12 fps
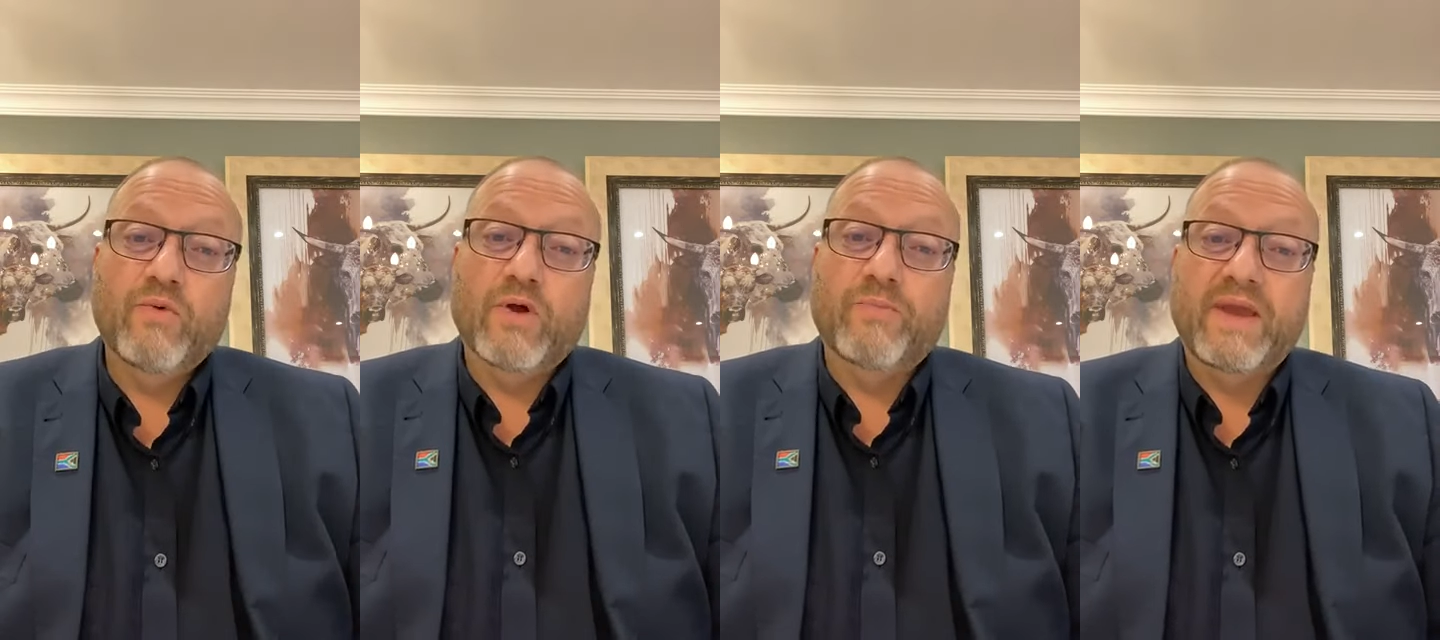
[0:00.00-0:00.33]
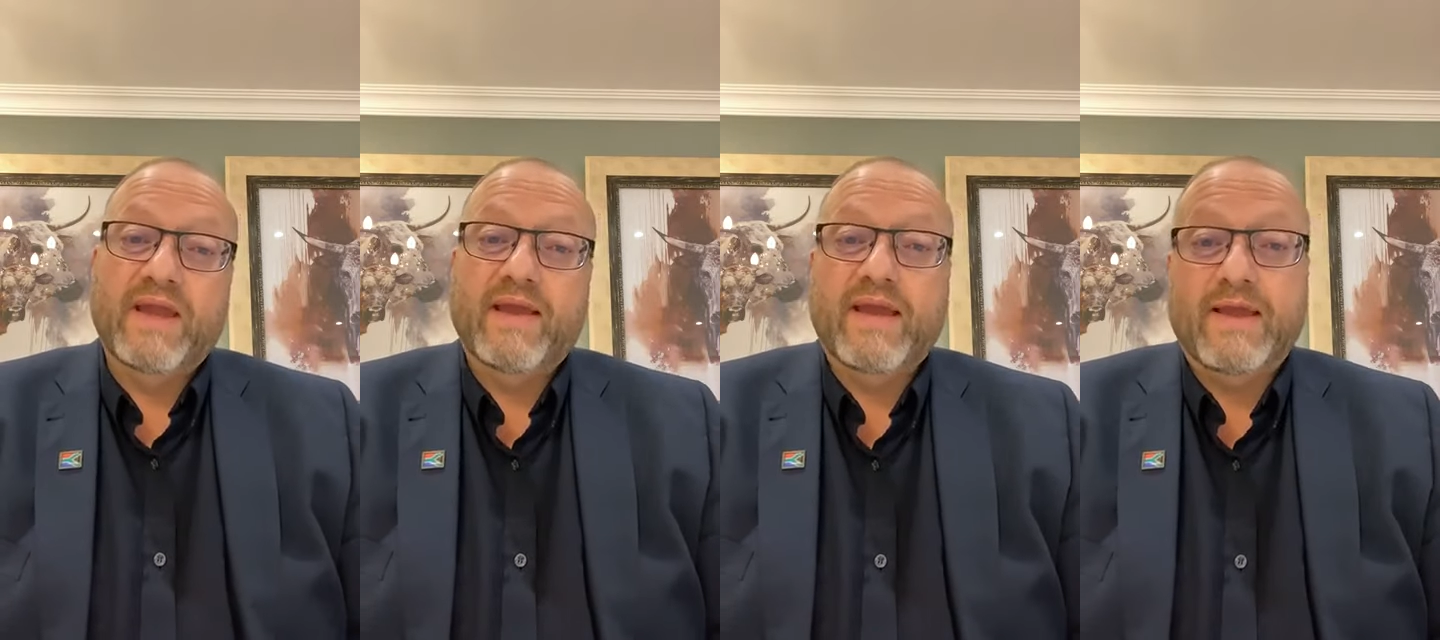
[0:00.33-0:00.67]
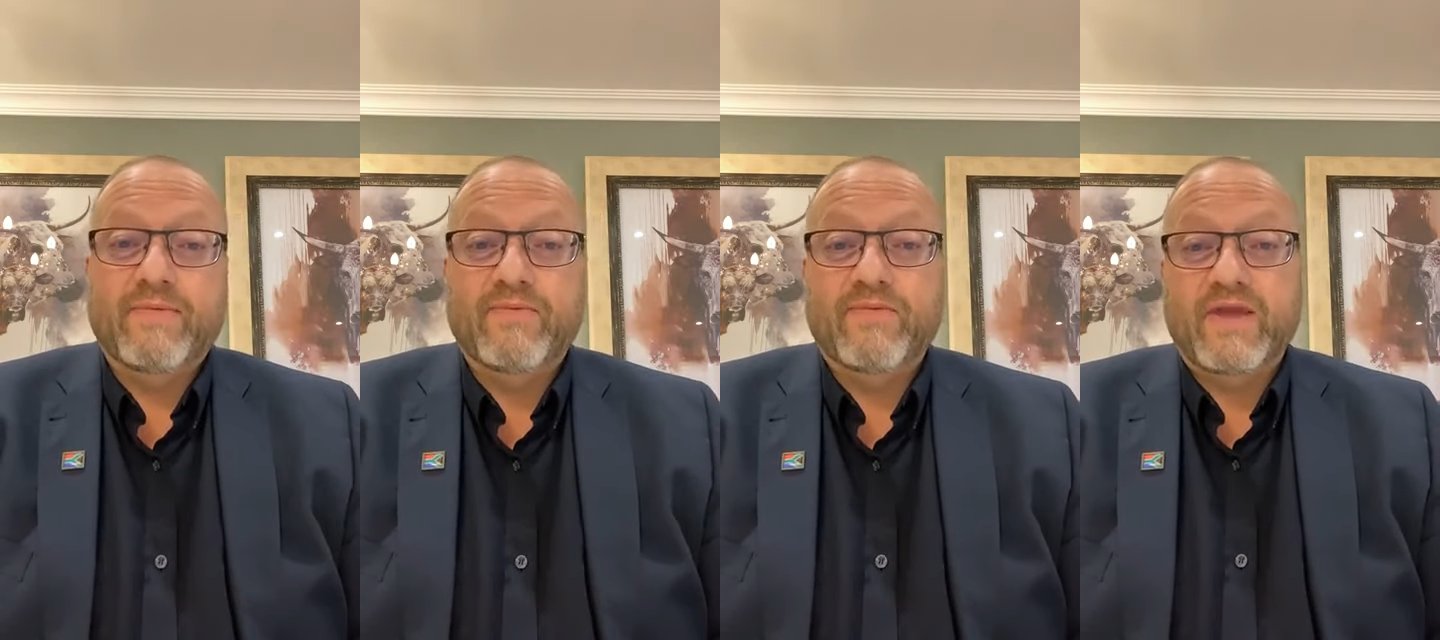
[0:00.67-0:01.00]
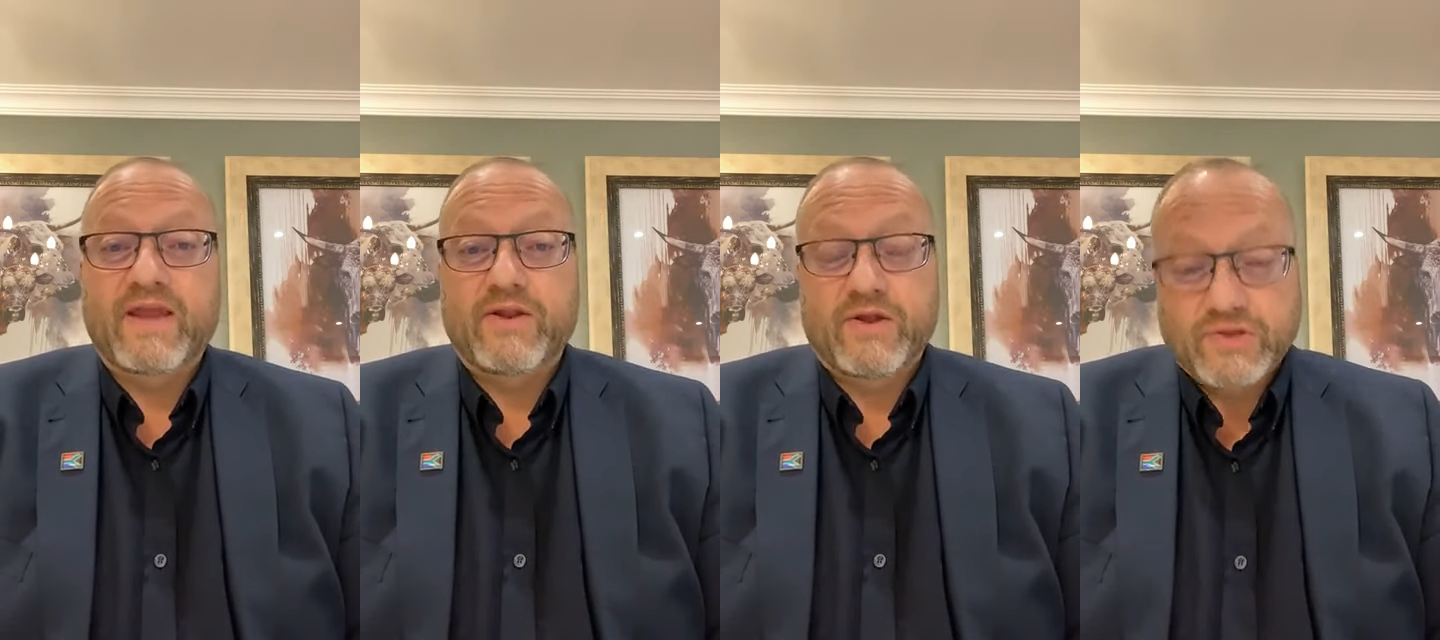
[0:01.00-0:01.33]
will be in
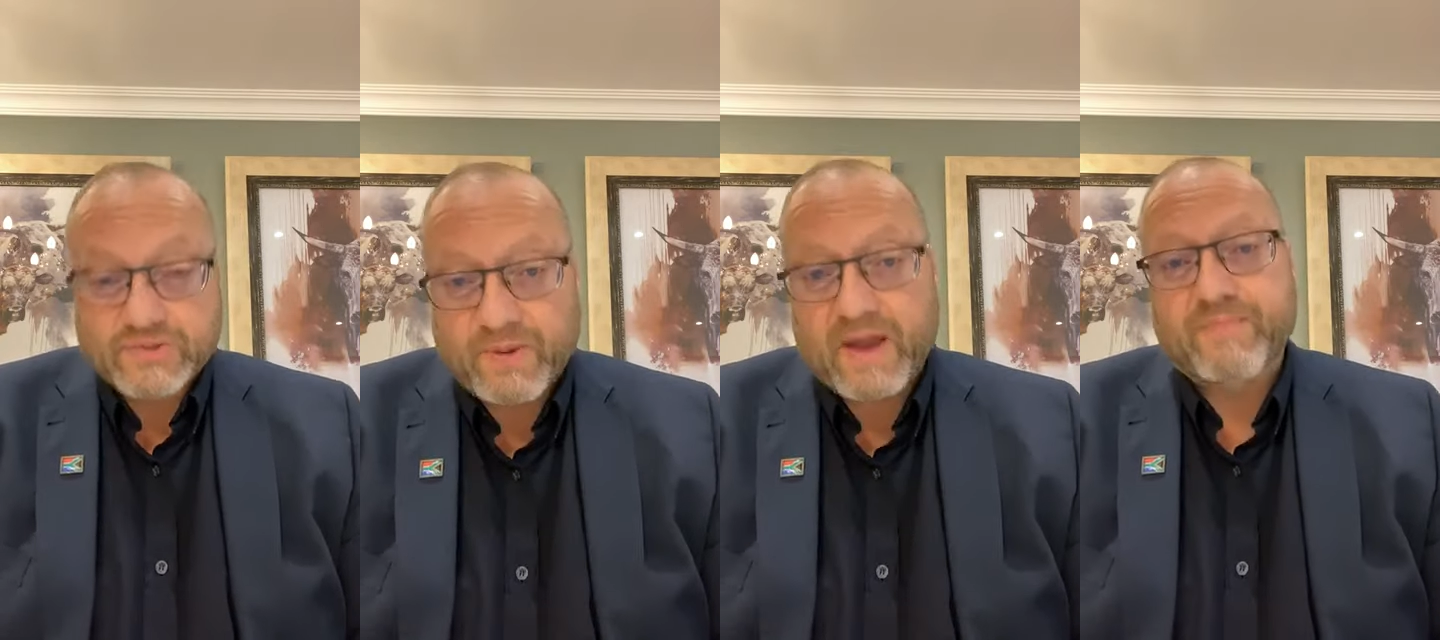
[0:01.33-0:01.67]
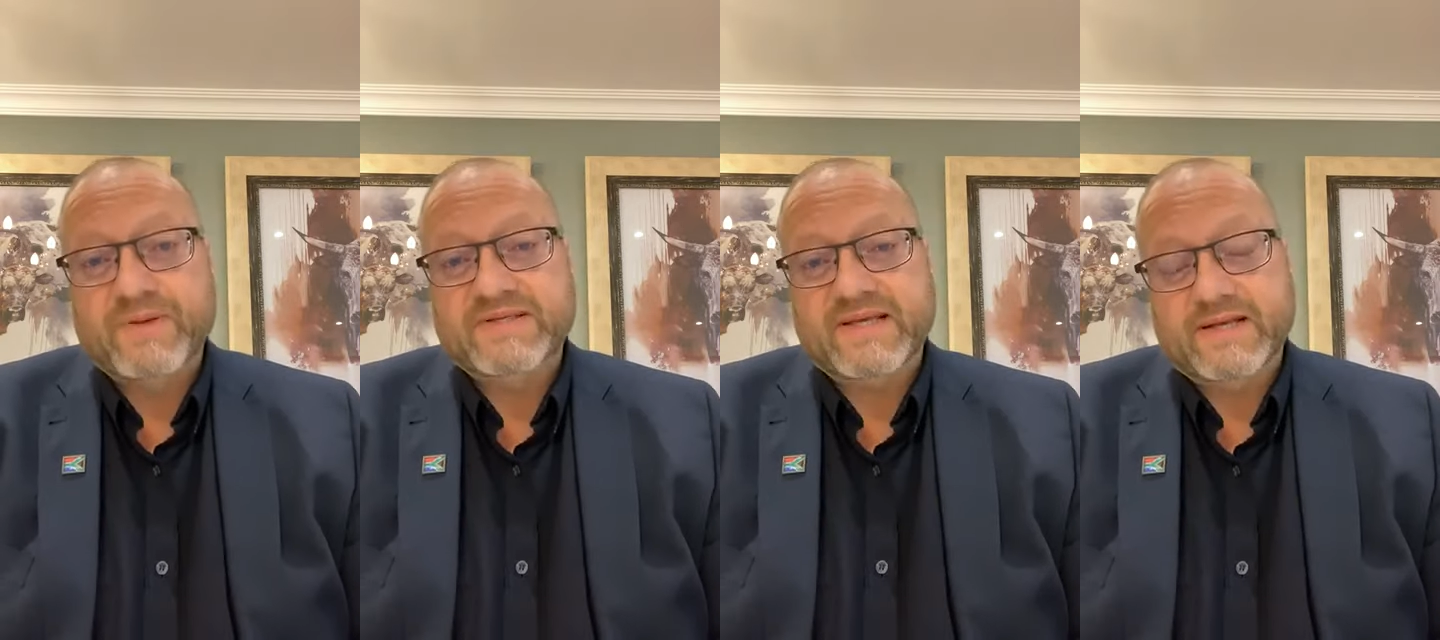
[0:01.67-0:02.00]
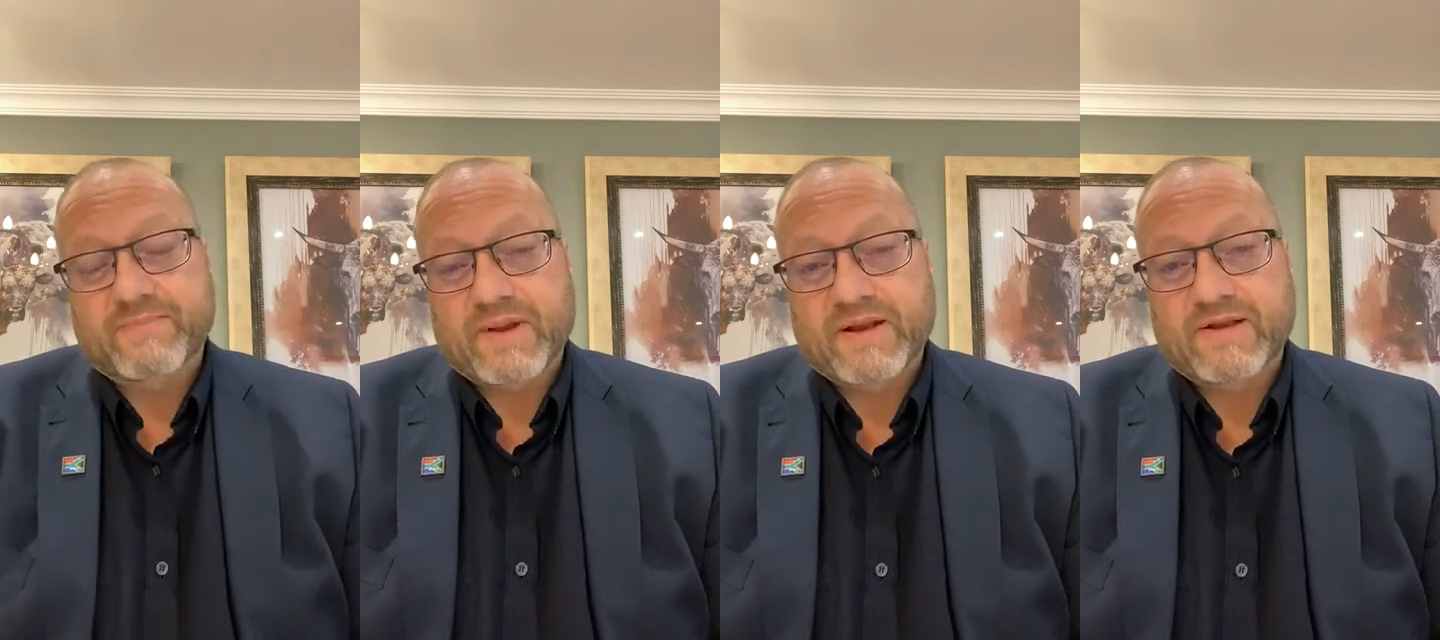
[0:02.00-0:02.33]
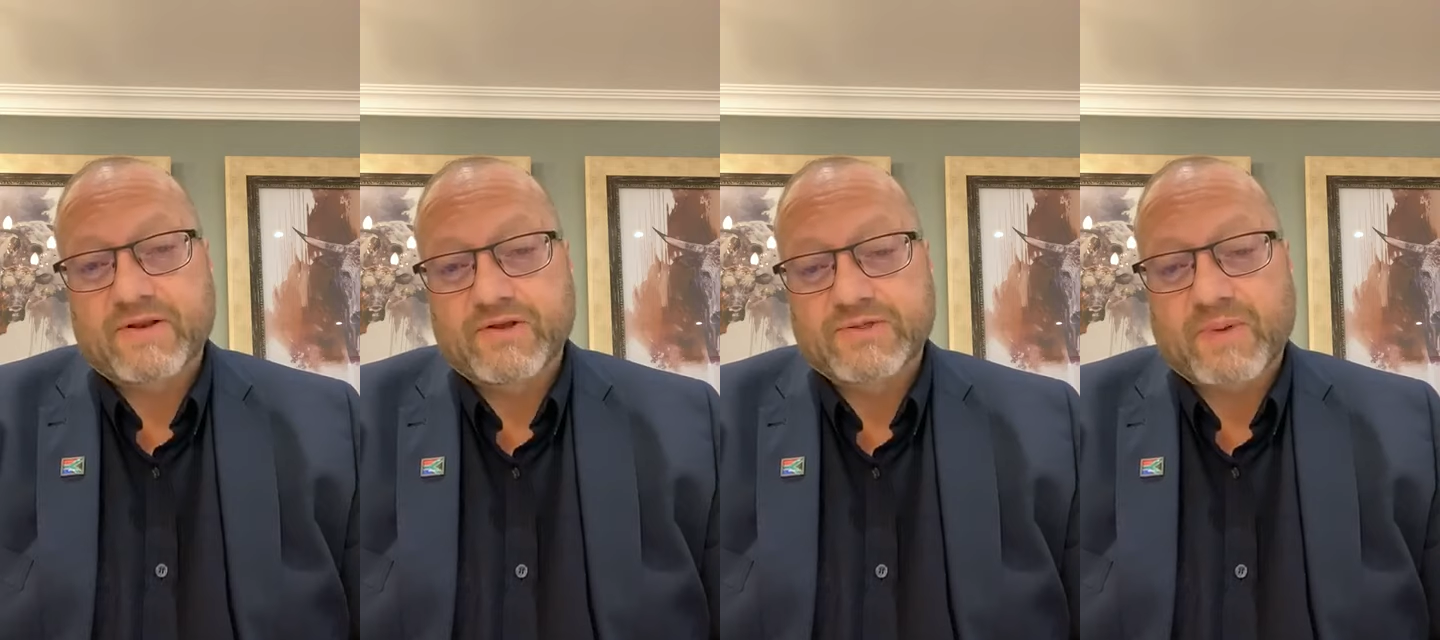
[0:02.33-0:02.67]
the newspapers,
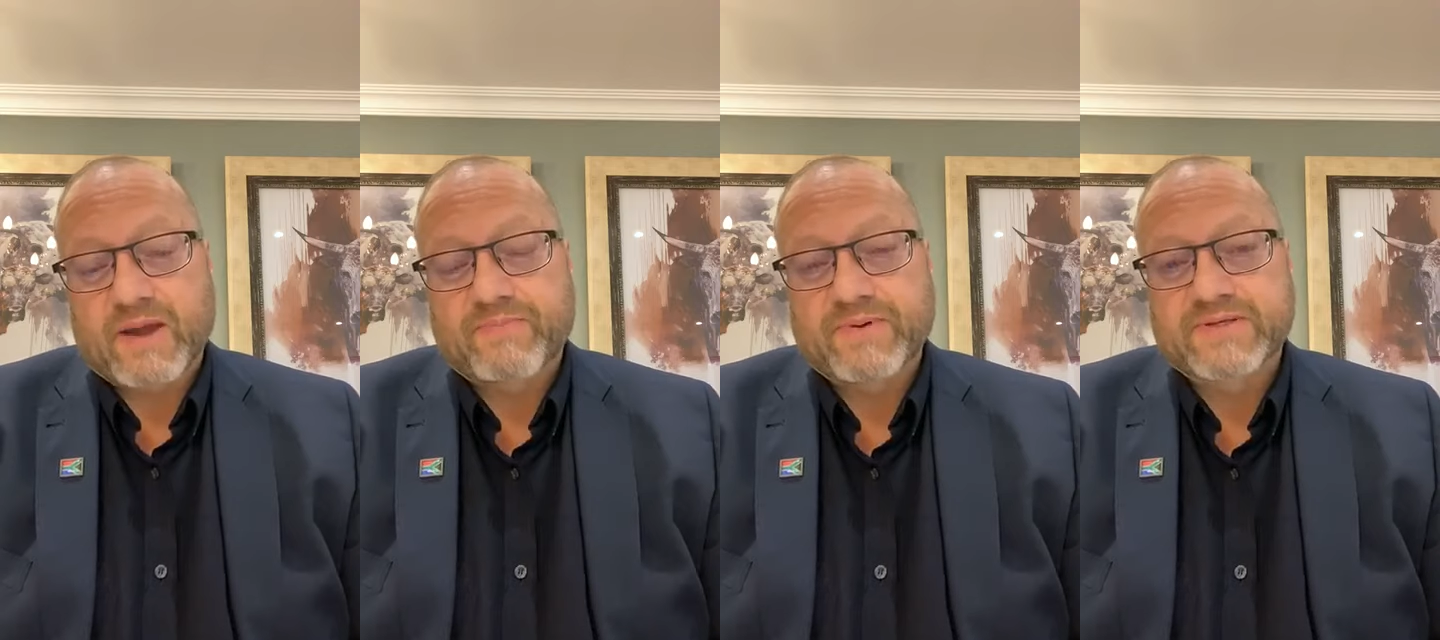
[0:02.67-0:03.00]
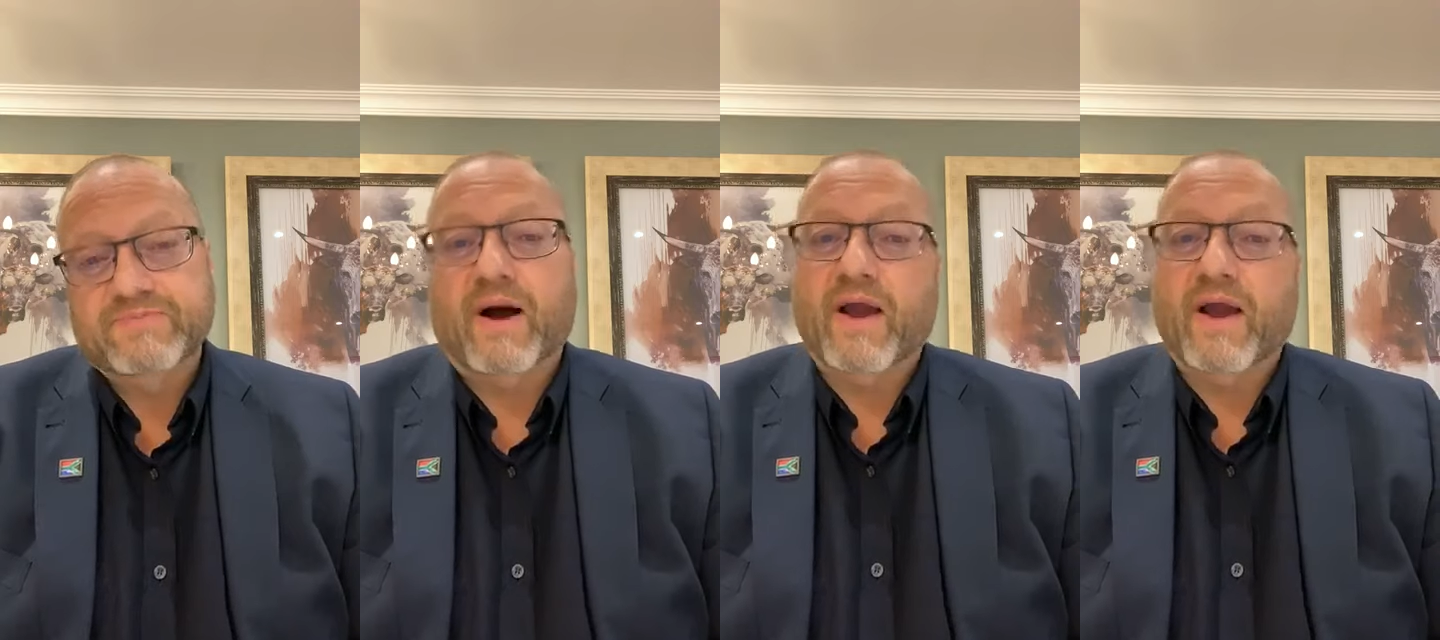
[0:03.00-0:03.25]
independent newspapers,